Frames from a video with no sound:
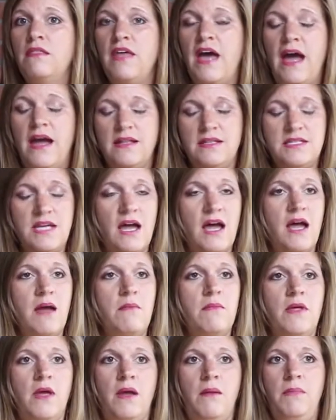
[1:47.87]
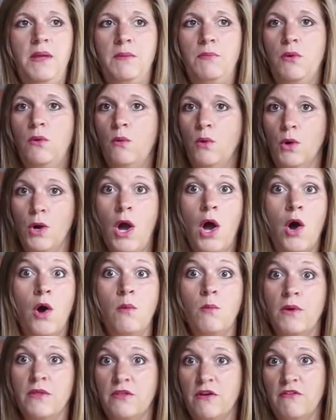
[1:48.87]
That time that people were
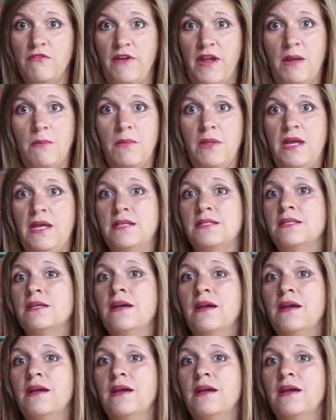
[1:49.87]
home with their families,